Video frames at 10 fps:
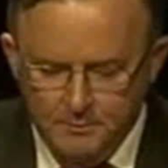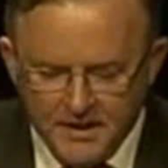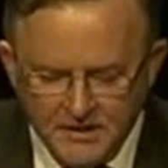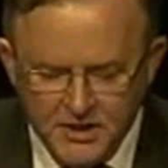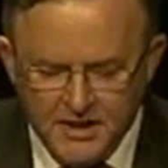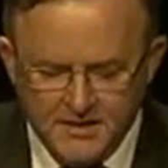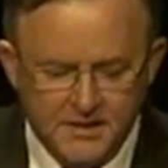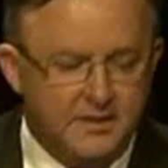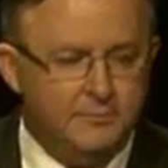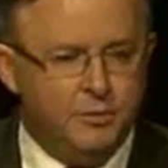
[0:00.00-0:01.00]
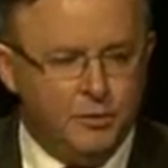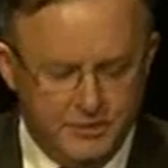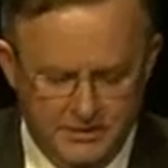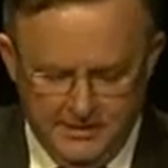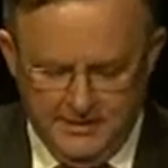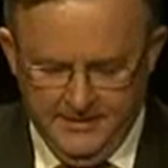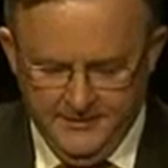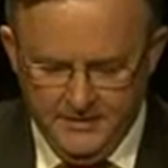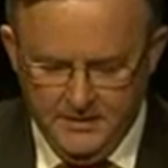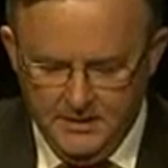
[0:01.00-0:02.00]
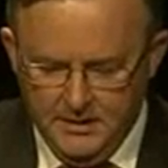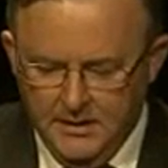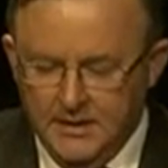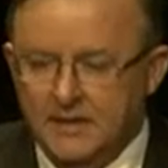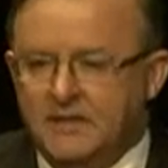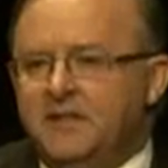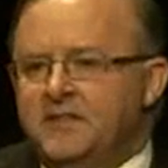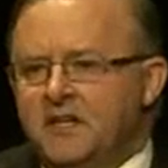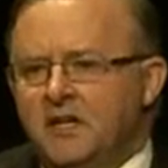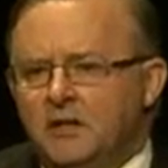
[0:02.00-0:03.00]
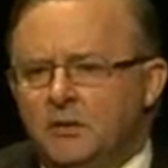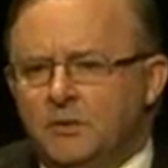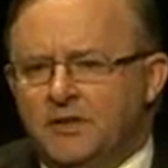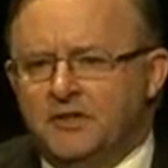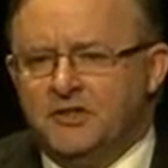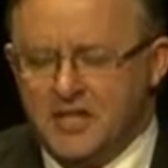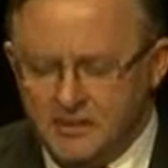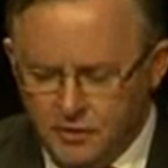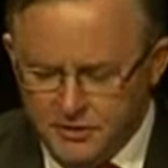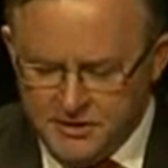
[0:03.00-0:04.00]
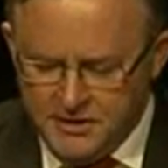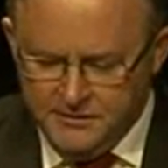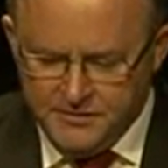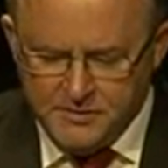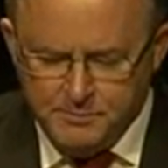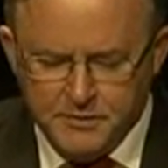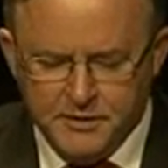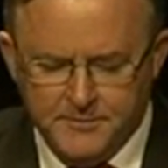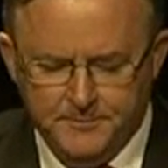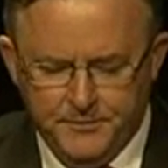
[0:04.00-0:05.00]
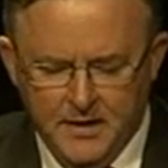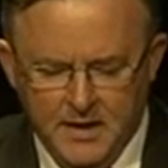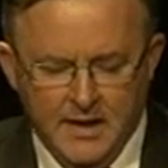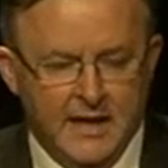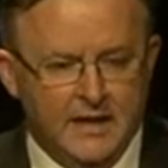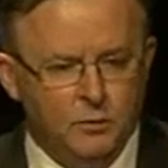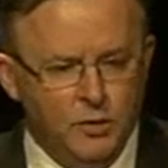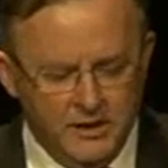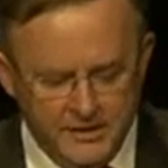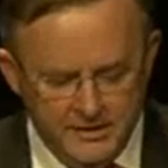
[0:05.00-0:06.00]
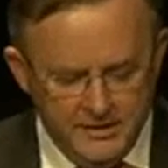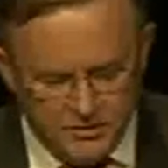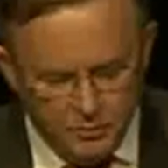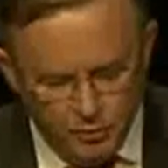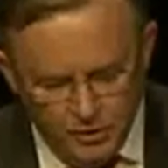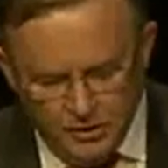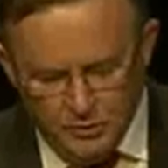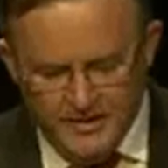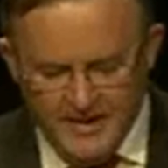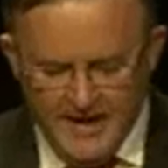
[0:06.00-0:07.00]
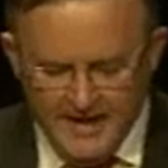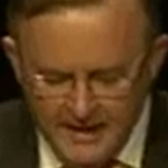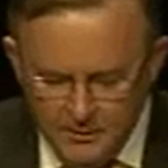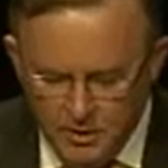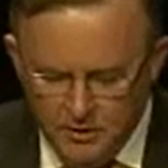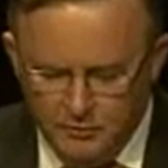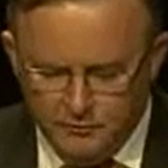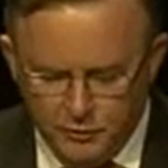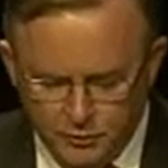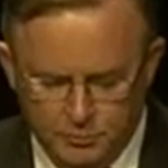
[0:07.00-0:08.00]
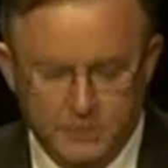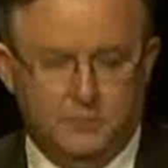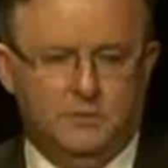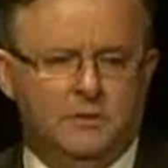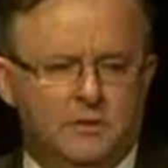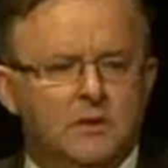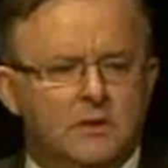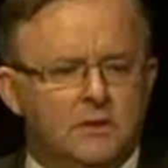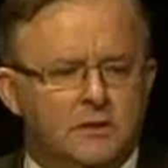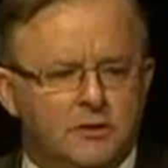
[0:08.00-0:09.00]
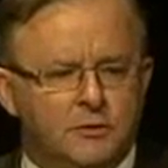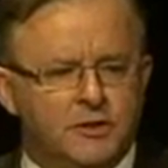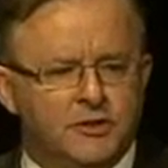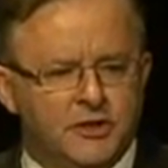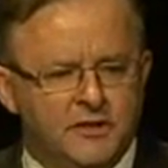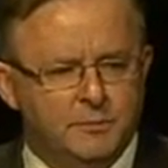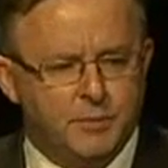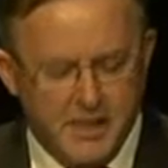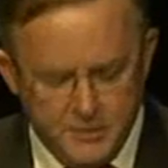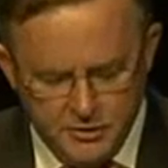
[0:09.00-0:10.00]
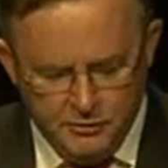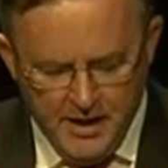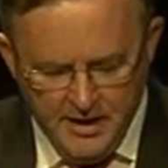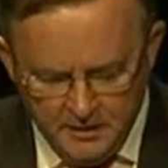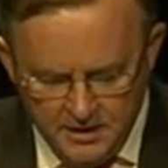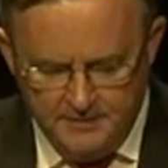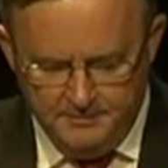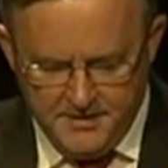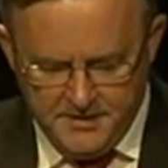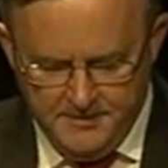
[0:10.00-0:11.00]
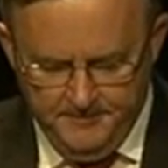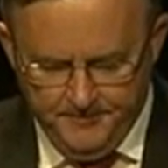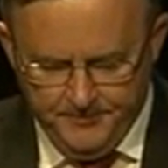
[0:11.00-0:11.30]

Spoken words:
But just as importantly, he did so with a generosity of spirit and a willingness to work with anyone of goodwill to achieve practical outcomes.